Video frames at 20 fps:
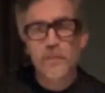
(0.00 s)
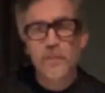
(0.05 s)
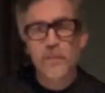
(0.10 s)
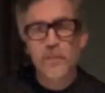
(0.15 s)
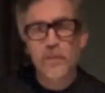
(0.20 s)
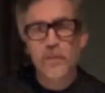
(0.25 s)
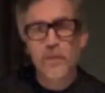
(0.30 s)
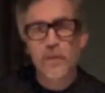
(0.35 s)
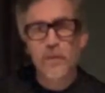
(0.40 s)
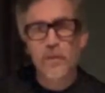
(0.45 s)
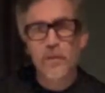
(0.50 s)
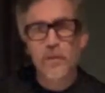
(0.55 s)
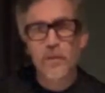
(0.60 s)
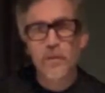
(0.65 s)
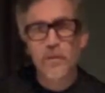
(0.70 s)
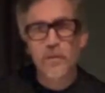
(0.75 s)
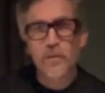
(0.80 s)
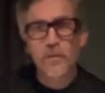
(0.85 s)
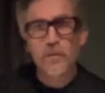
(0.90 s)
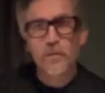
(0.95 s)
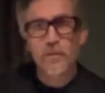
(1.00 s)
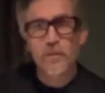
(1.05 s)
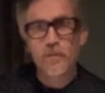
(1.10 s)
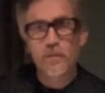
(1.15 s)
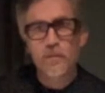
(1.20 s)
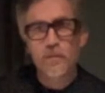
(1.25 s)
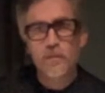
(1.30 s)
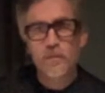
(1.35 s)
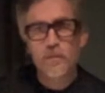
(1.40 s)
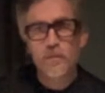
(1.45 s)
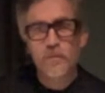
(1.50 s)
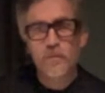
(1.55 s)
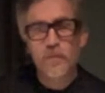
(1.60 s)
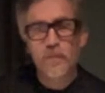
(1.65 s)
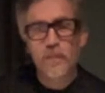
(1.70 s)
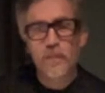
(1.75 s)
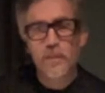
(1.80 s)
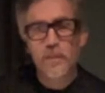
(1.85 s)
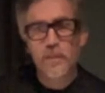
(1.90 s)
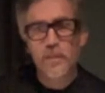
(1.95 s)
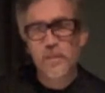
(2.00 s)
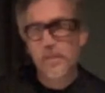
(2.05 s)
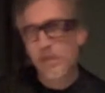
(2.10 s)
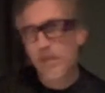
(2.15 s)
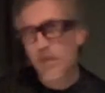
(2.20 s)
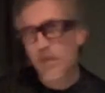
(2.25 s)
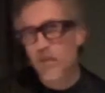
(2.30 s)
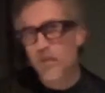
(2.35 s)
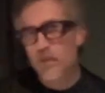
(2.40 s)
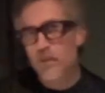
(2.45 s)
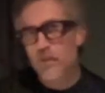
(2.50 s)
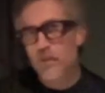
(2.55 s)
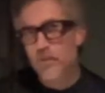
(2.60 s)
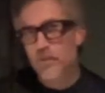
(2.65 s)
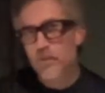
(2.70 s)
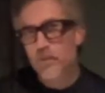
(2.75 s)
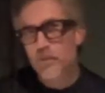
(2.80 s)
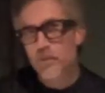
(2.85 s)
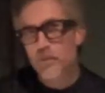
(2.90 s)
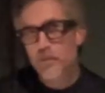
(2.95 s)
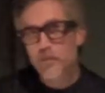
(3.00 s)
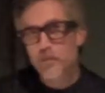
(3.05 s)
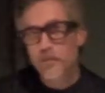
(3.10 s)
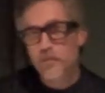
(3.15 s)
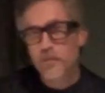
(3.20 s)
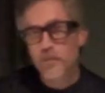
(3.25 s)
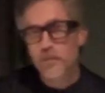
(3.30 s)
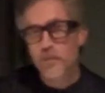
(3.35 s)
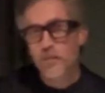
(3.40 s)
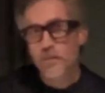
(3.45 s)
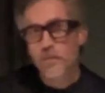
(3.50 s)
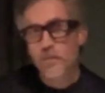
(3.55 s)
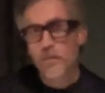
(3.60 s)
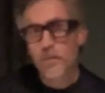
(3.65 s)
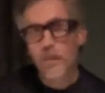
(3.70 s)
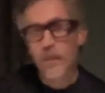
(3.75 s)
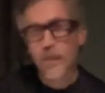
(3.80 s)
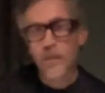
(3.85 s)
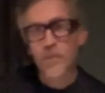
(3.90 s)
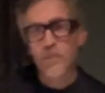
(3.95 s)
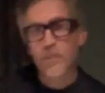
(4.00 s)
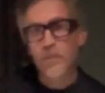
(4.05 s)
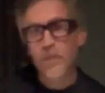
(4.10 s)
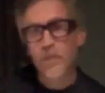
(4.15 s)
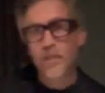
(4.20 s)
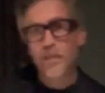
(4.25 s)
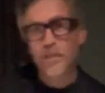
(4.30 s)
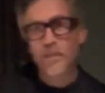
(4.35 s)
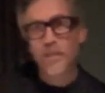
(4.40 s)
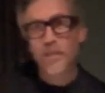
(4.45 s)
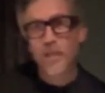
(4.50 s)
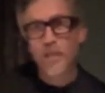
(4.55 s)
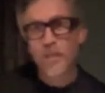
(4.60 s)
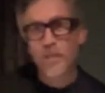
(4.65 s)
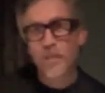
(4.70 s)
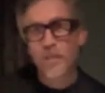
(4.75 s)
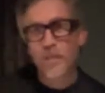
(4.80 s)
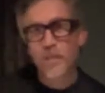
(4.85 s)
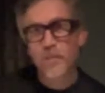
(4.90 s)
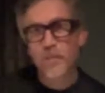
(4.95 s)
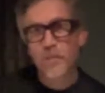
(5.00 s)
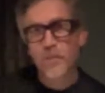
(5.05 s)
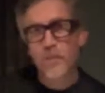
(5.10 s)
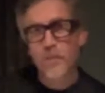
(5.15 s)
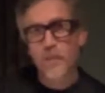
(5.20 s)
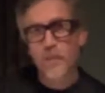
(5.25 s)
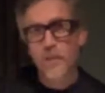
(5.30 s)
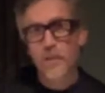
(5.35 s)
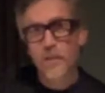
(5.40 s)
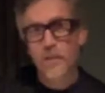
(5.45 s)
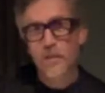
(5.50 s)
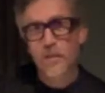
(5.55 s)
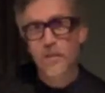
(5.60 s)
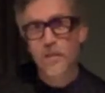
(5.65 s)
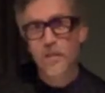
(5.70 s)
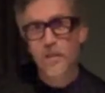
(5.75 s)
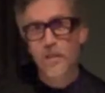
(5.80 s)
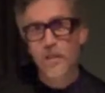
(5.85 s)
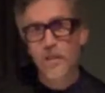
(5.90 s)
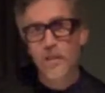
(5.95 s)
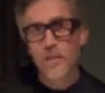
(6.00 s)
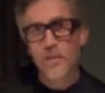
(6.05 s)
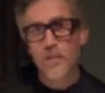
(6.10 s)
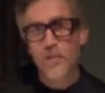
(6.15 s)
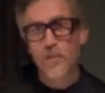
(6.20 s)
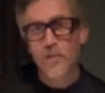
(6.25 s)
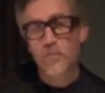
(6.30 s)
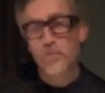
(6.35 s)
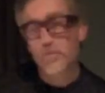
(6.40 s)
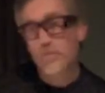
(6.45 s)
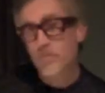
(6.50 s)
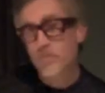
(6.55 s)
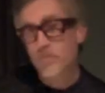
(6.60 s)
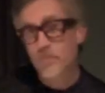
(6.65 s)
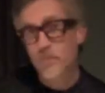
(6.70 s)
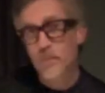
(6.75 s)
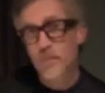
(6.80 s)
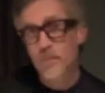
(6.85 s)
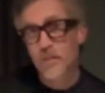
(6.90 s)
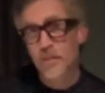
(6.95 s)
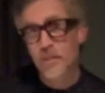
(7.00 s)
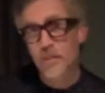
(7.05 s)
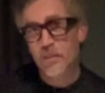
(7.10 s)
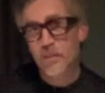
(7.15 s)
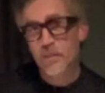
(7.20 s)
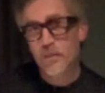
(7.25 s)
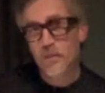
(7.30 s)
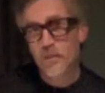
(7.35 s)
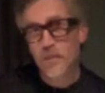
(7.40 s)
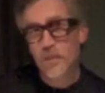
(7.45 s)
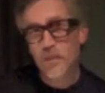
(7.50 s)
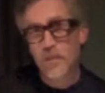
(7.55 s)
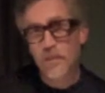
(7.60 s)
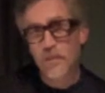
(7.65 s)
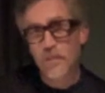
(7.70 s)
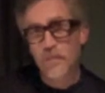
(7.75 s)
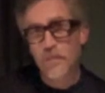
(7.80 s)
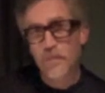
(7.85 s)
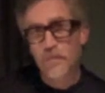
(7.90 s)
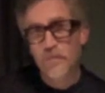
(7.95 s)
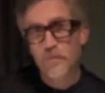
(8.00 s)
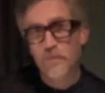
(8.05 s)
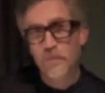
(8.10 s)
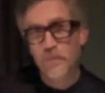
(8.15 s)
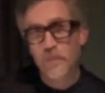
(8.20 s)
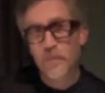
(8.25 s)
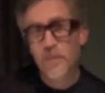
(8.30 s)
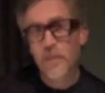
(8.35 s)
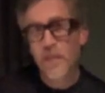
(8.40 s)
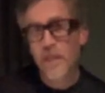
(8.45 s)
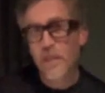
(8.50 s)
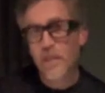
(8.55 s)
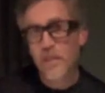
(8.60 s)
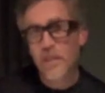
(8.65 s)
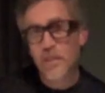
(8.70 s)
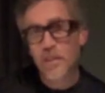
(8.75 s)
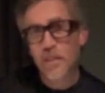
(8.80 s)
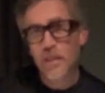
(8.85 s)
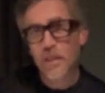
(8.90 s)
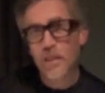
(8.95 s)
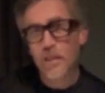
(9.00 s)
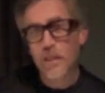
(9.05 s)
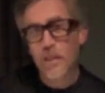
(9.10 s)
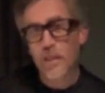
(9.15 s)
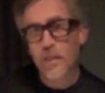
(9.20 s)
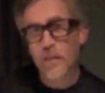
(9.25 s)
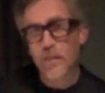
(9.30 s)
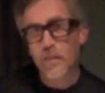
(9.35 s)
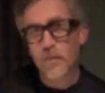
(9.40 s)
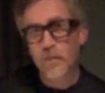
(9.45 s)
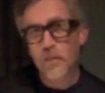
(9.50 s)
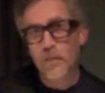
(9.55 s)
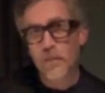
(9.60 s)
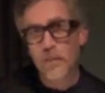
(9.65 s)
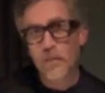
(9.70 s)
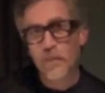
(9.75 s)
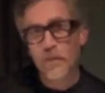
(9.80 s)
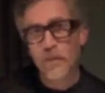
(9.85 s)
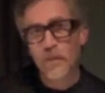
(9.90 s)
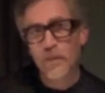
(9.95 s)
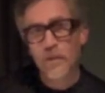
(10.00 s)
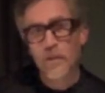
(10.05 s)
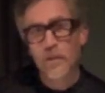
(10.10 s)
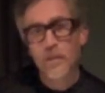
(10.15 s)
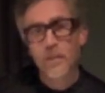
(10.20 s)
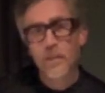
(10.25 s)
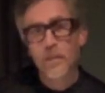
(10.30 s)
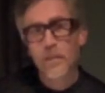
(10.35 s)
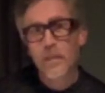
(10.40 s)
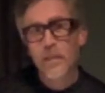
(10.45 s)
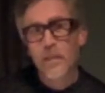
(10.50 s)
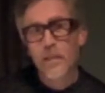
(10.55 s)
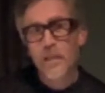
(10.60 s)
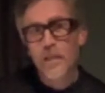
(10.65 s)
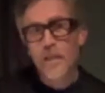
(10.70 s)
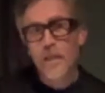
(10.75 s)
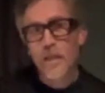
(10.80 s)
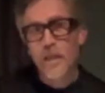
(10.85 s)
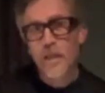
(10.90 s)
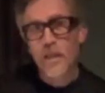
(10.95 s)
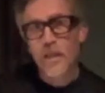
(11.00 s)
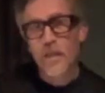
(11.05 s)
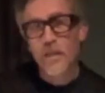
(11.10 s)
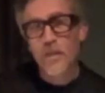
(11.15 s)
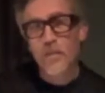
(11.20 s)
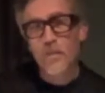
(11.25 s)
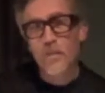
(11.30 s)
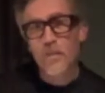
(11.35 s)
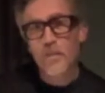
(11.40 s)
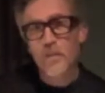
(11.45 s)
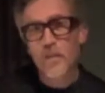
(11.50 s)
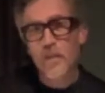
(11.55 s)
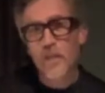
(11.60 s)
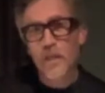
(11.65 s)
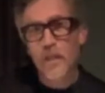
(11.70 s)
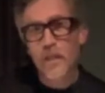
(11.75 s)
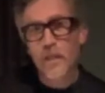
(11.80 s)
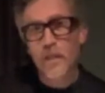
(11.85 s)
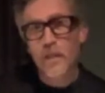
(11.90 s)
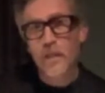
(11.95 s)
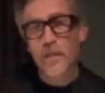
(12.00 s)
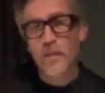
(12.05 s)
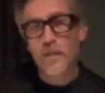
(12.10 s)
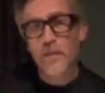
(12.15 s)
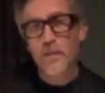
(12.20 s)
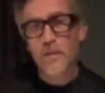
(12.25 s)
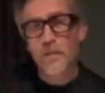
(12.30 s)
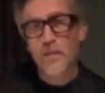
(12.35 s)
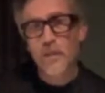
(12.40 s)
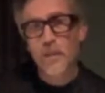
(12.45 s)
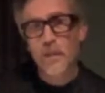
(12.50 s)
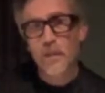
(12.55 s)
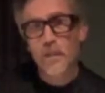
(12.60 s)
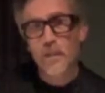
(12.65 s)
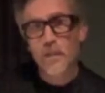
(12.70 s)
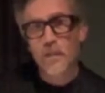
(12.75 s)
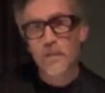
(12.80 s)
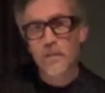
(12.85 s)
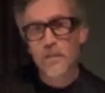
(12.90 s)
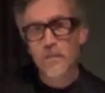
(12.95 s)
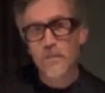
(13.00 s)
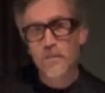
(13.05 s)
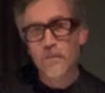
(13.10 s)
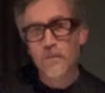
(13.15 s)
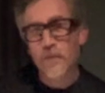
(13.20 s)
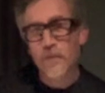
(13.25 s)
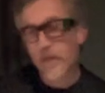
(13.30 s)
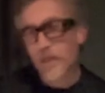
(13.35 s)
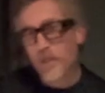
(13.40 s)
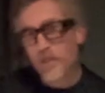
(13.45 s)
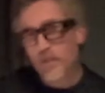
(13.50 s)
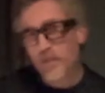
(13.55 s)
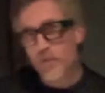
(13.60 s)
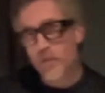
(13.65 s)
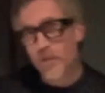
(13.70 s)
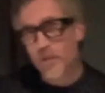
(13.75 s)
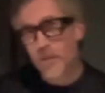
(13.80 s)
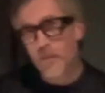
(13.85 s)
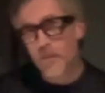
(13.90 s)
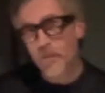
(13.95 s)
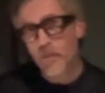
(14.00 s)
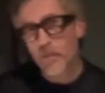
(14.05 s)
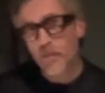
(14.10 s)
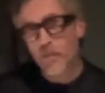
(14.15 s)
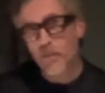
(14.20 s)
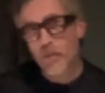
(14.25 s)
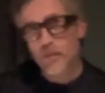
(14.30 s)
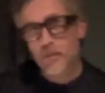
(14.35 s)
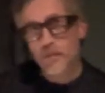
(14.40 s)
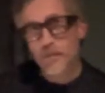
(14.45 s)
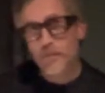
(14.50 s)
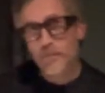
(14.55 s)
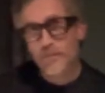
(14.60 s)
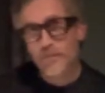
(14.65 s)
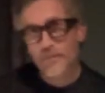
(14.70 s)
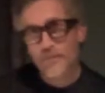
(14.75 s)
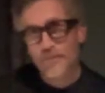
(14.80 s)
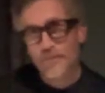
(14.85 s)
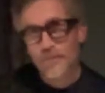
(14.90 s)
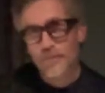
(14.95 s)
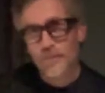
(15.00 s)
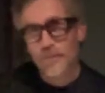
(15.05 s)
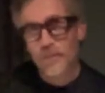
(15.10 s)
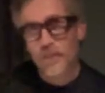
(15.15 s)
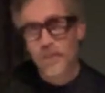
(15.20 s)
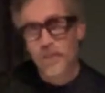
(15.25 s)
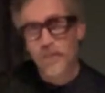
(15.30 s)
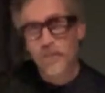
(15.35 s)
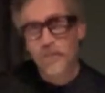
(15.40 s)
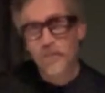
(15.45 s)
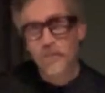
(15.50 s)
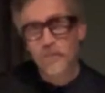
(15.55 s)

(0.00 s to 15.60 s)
Like we didn't sell like as many as a lot of people did, and so I think it was a taste thing. They didn't really love it, and I think it was a uh, financial thing where you know,